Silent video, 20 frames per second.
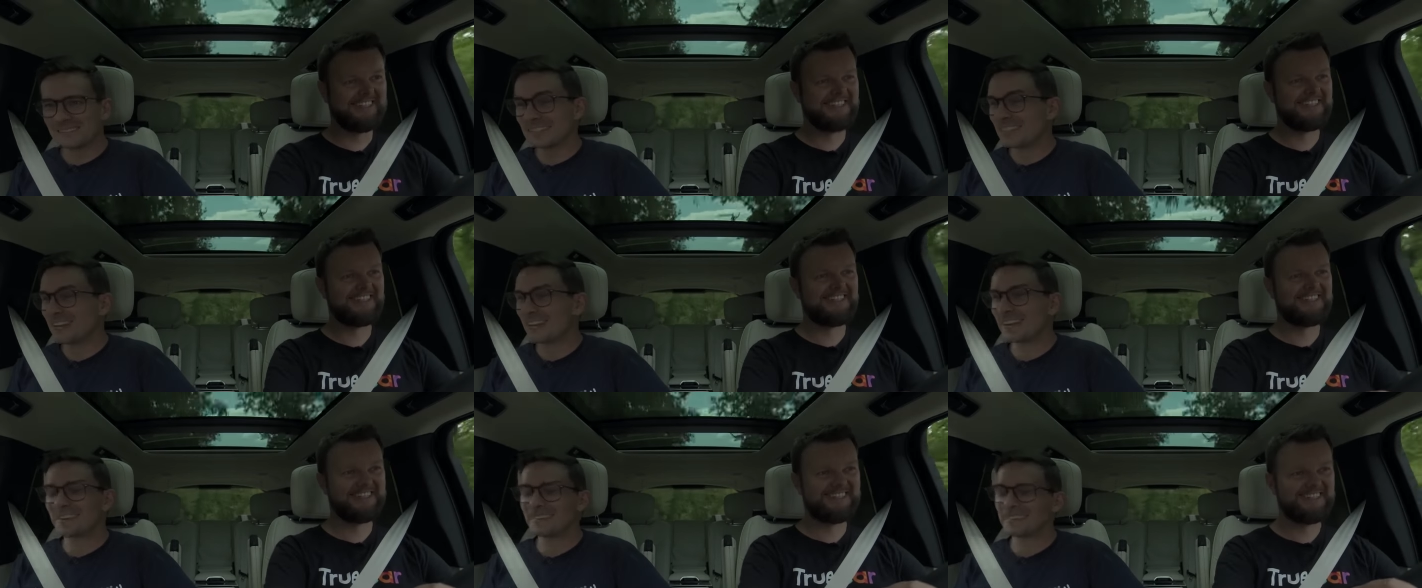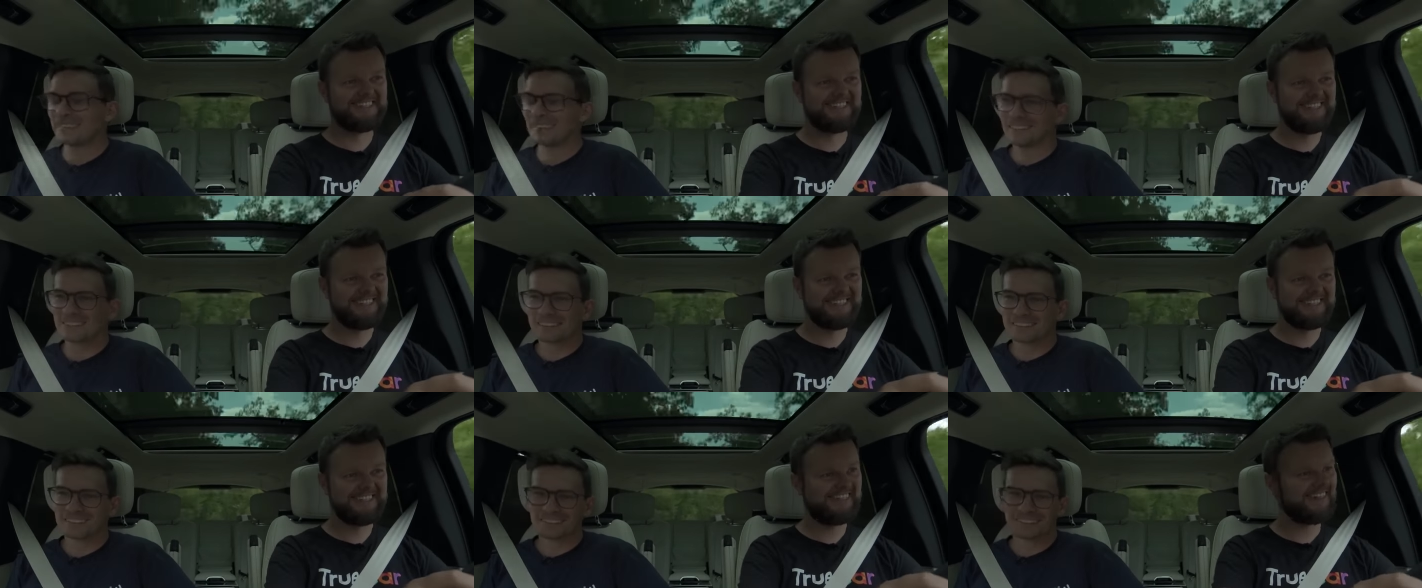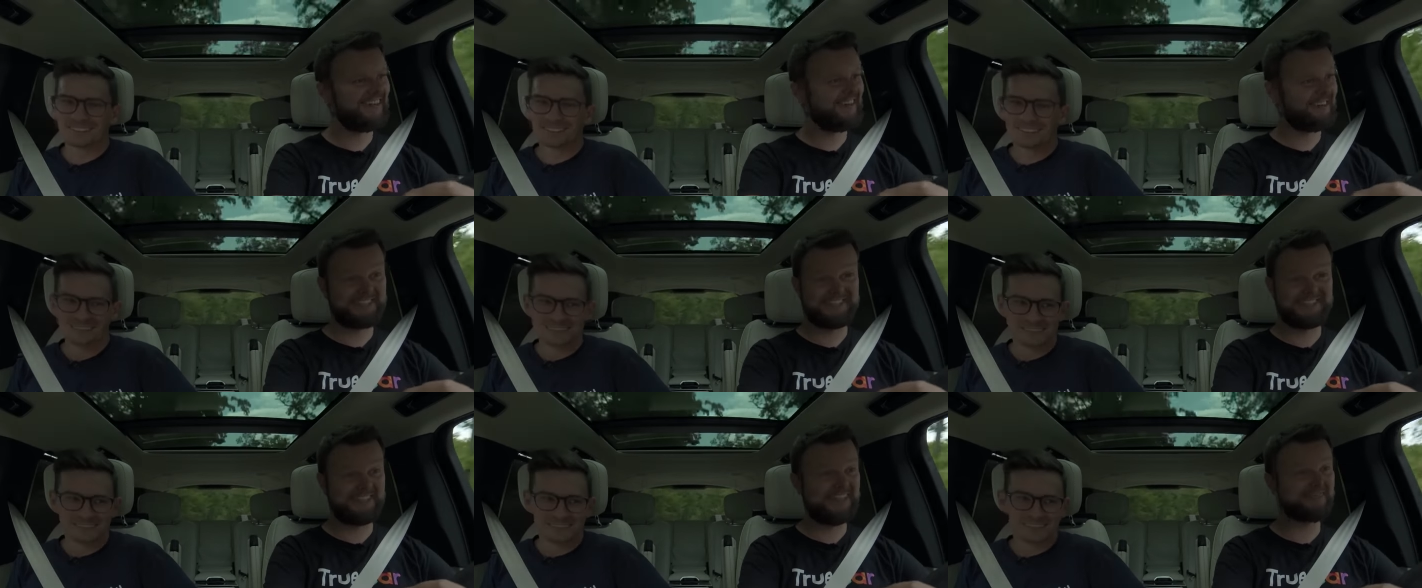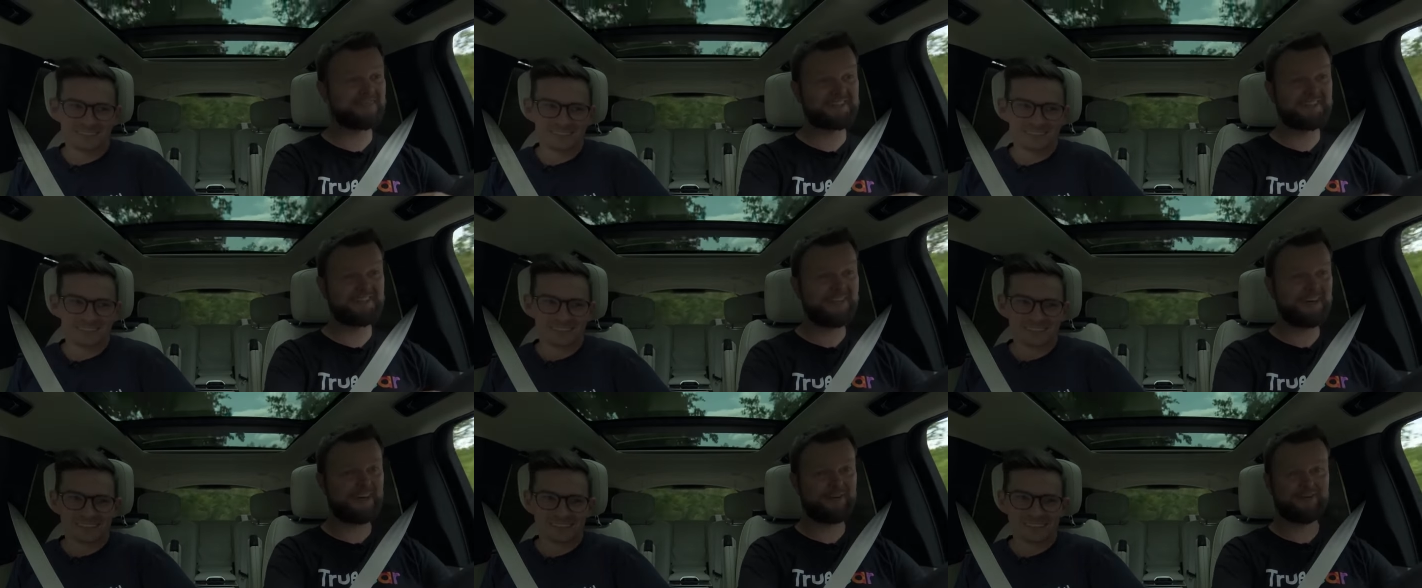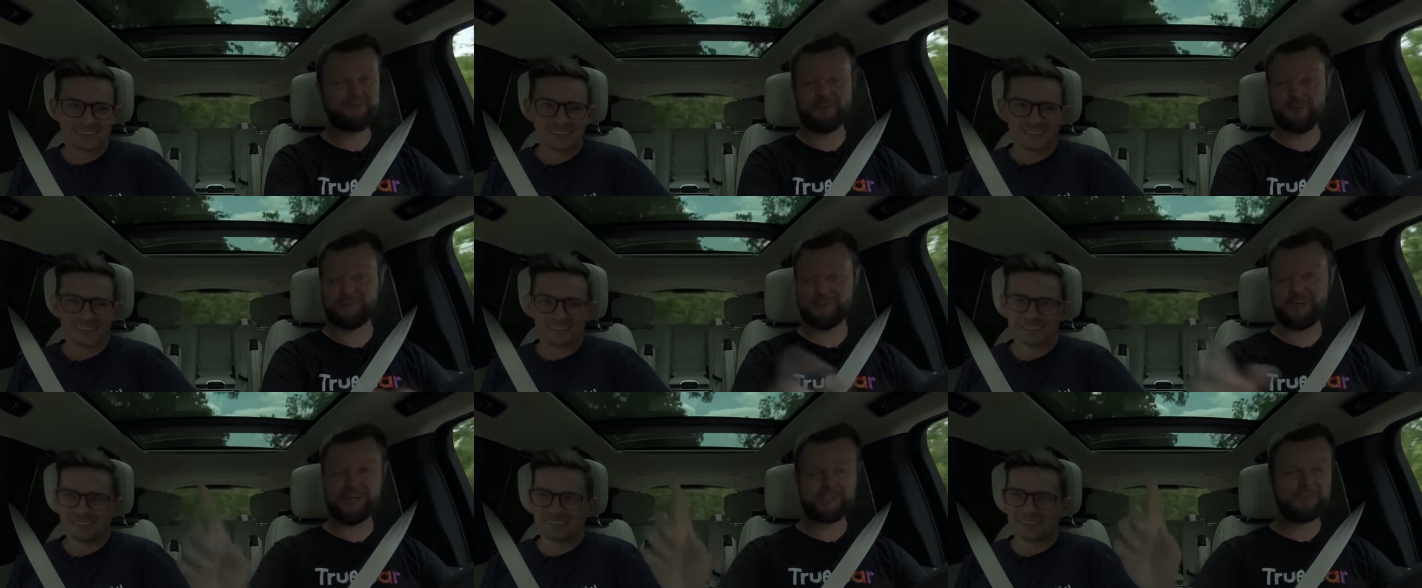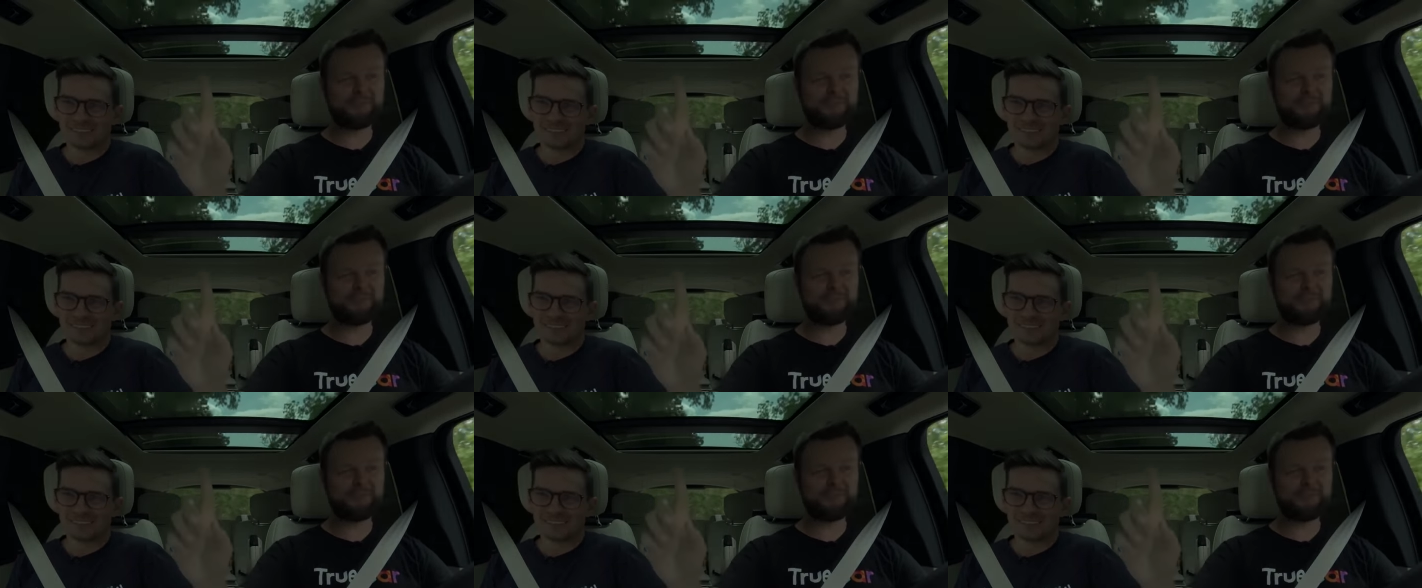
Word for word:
Speaker 1: it's not our fault no it's definitely not our fault uh,